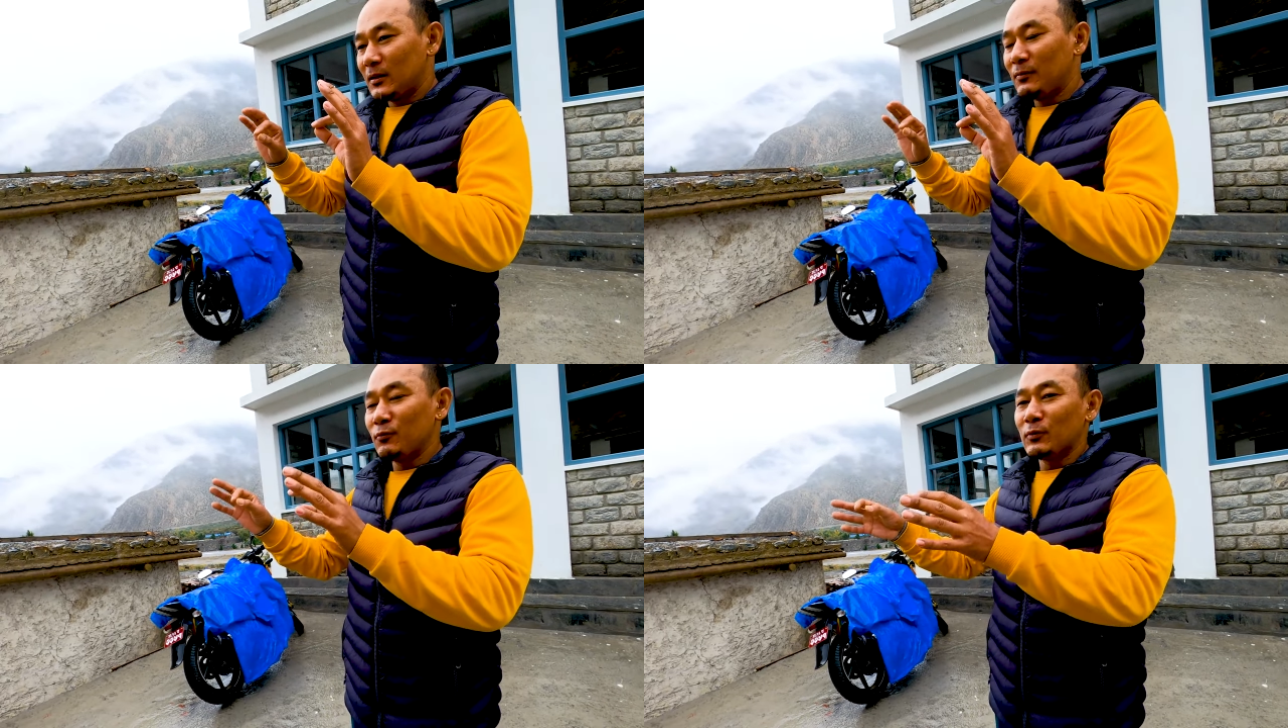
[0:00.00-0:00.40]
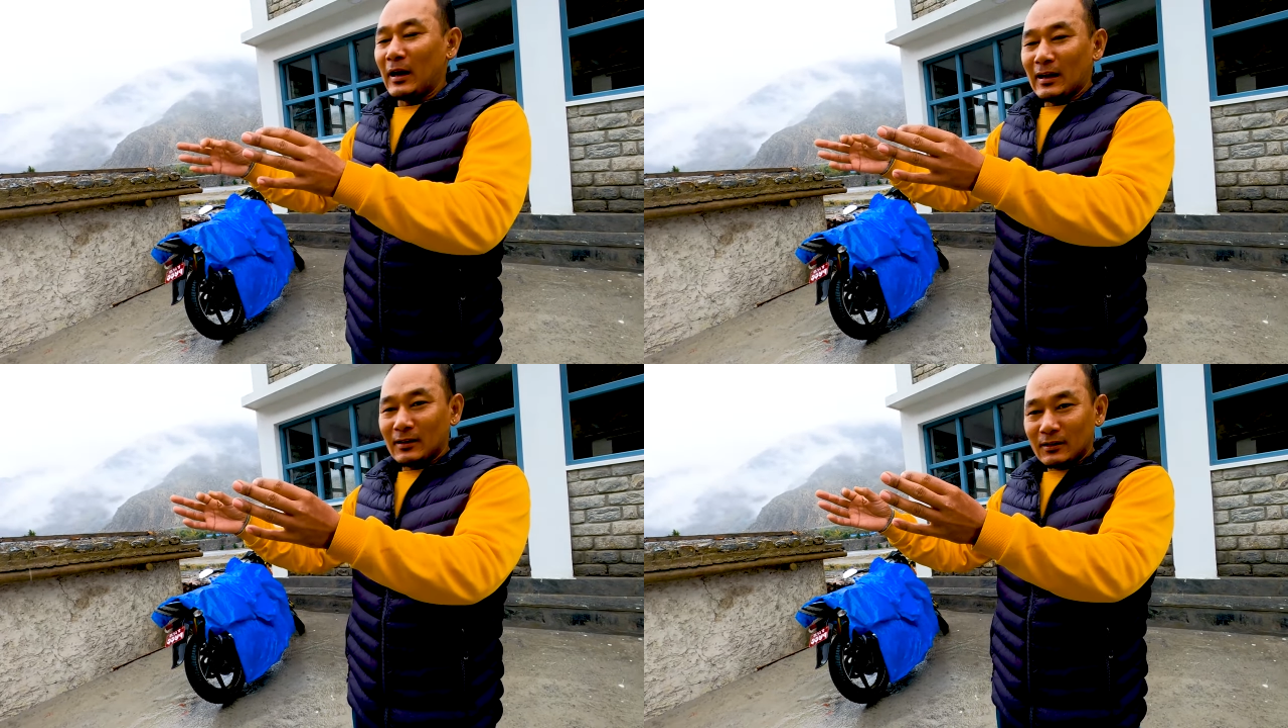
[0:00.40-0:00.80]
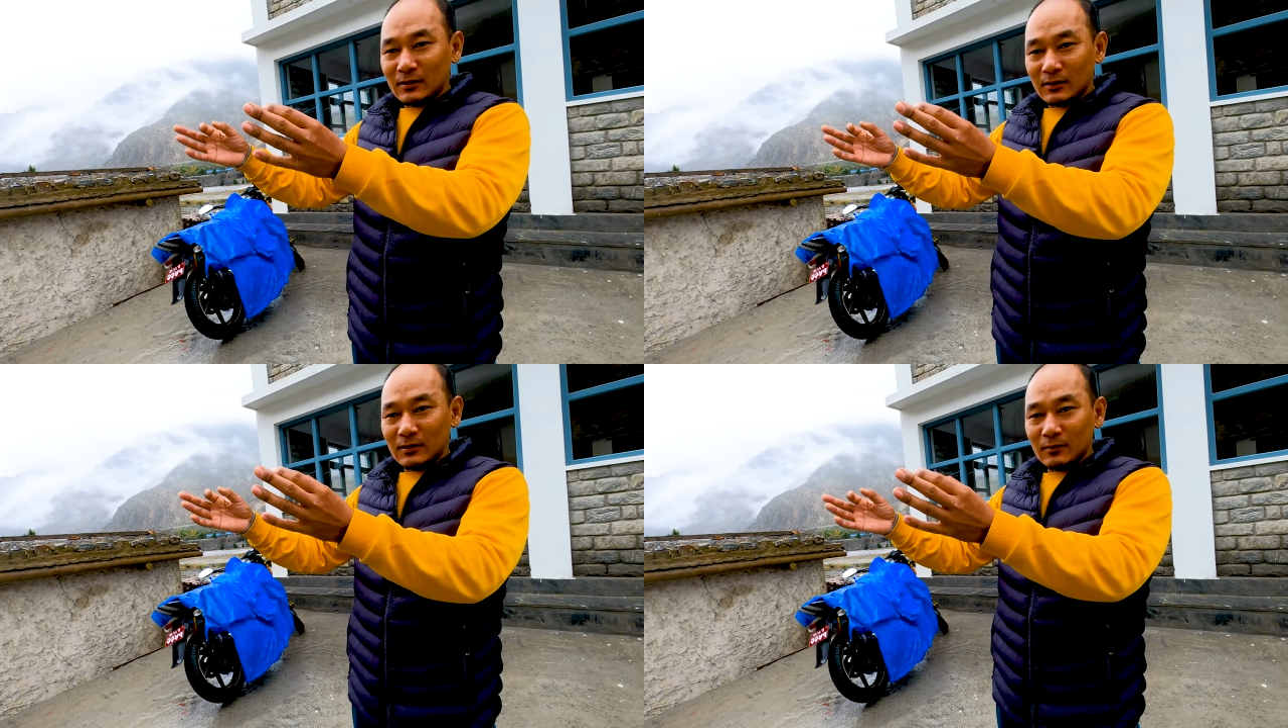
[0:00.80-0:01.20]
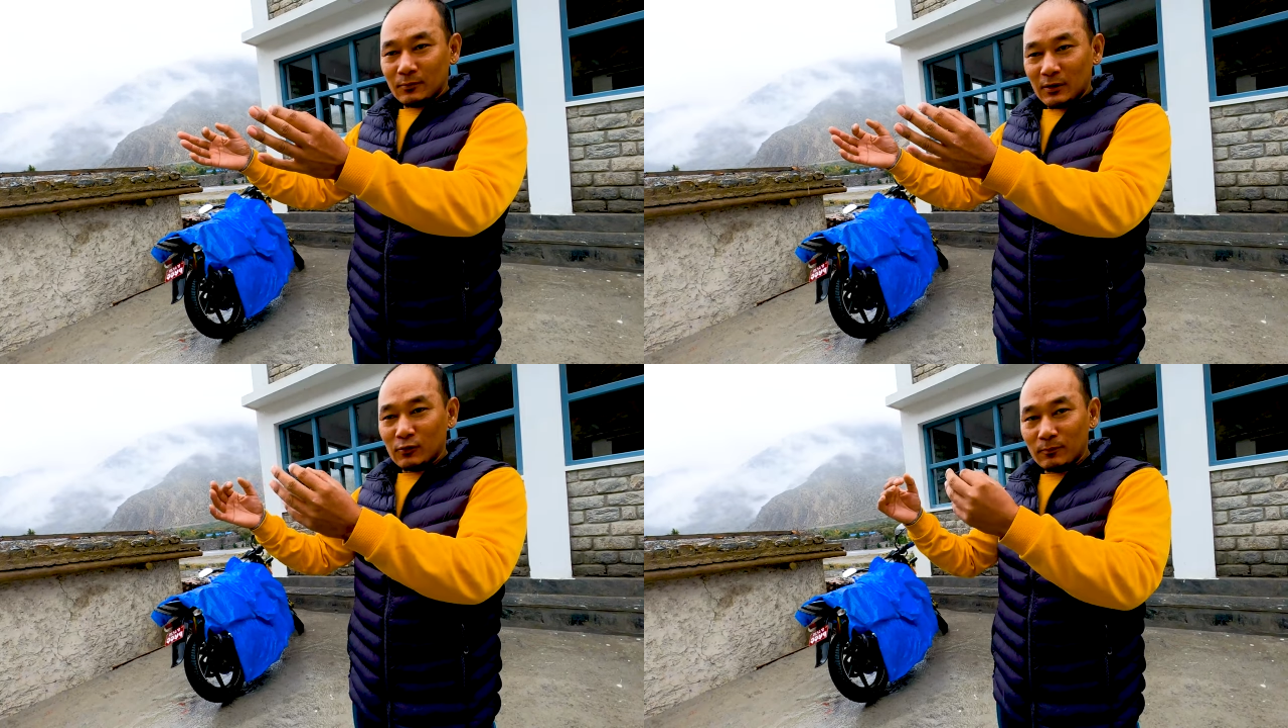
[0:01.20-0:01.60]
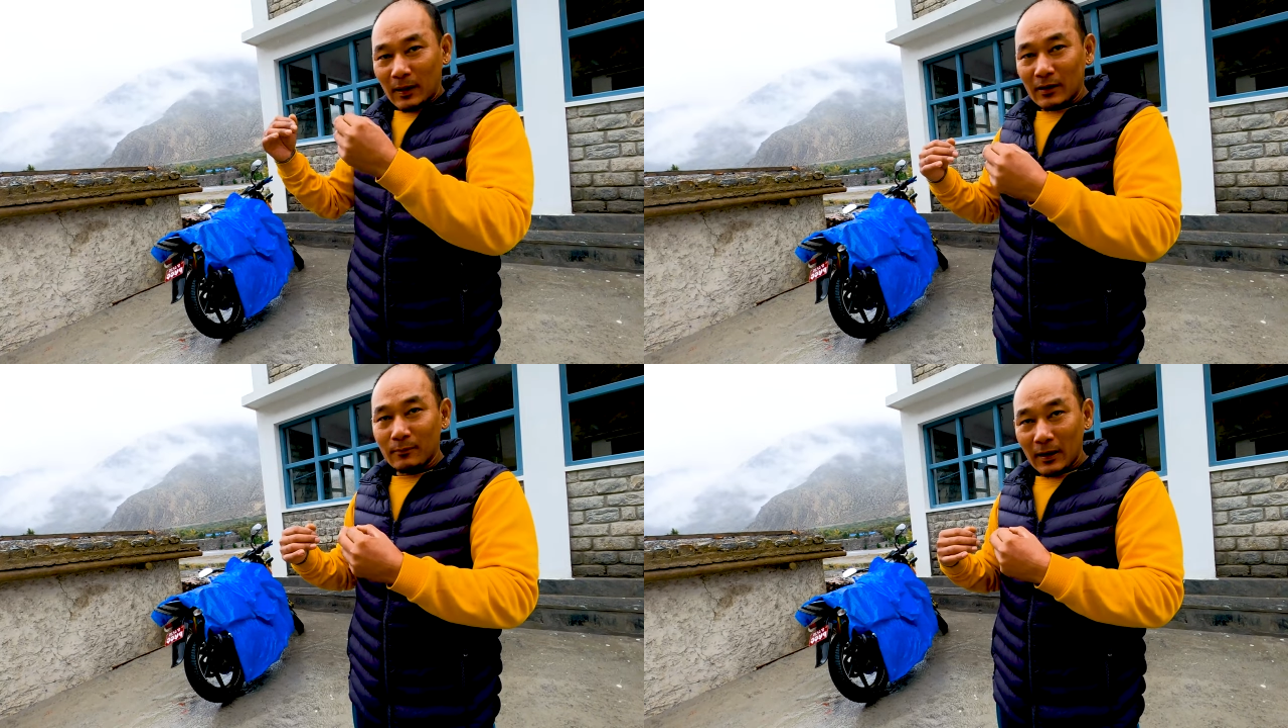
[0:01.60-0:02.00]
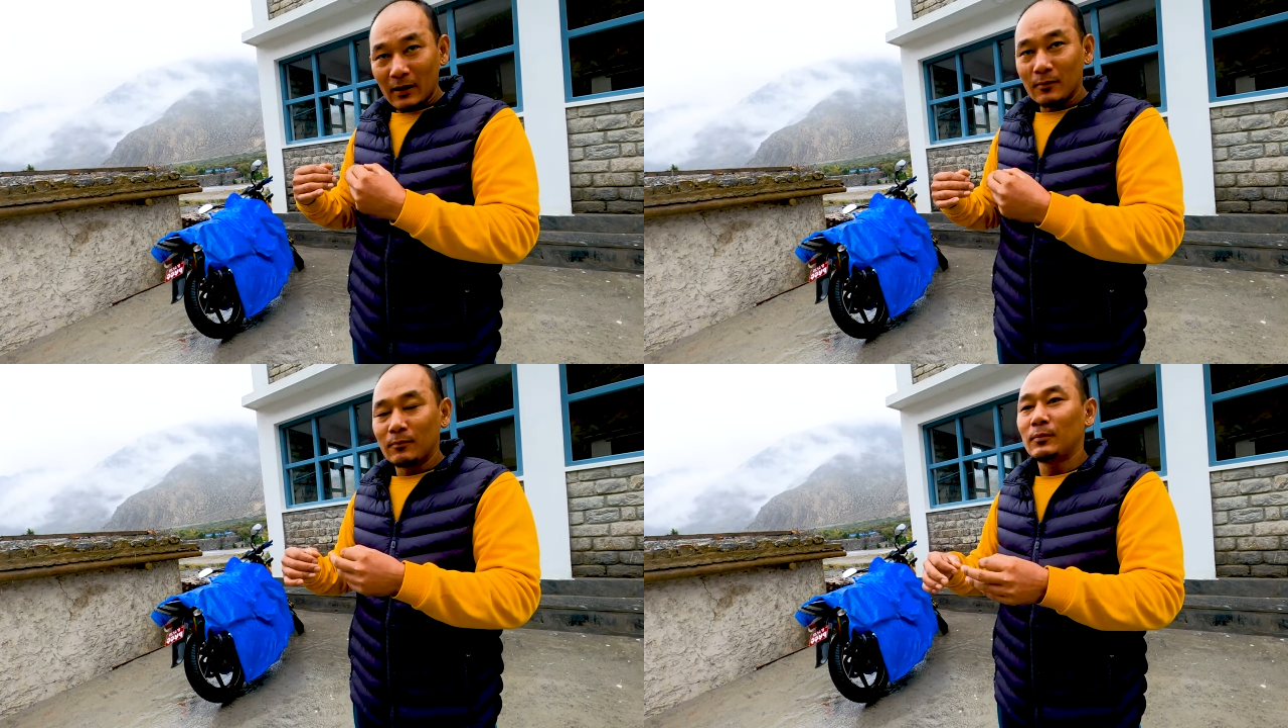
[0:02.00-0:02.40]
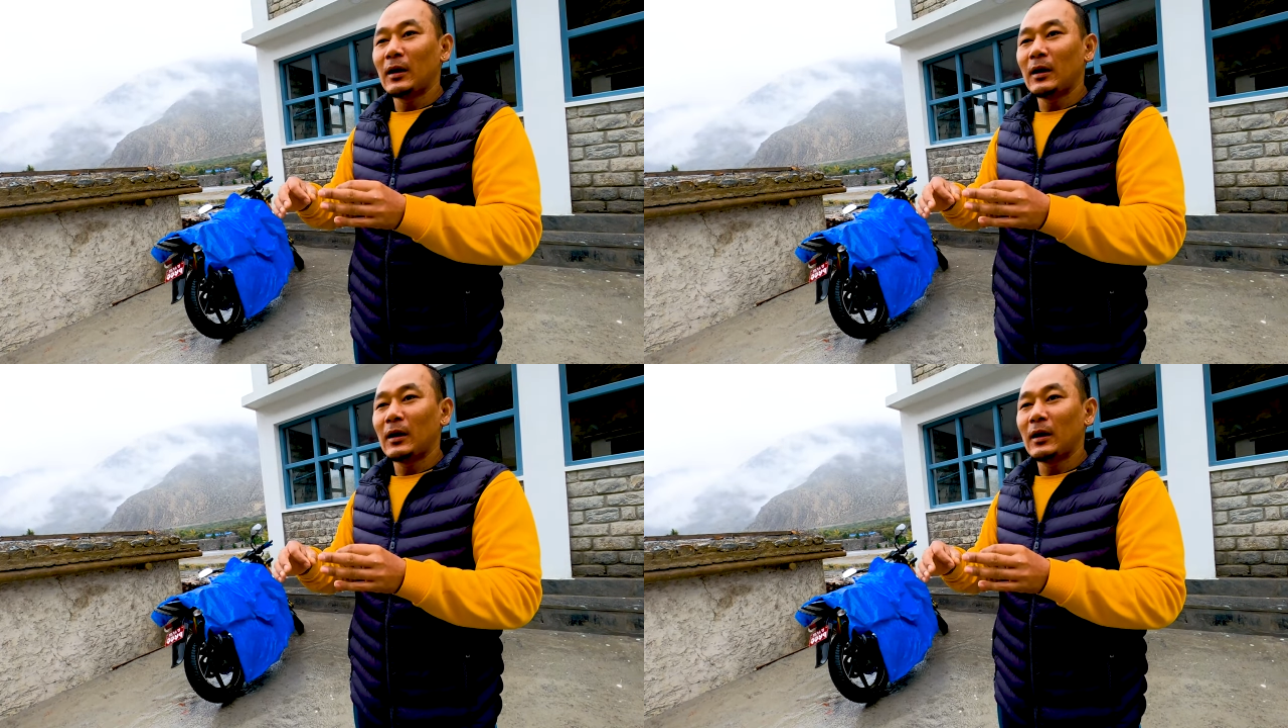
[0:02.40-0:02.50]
If you can bring your bike back,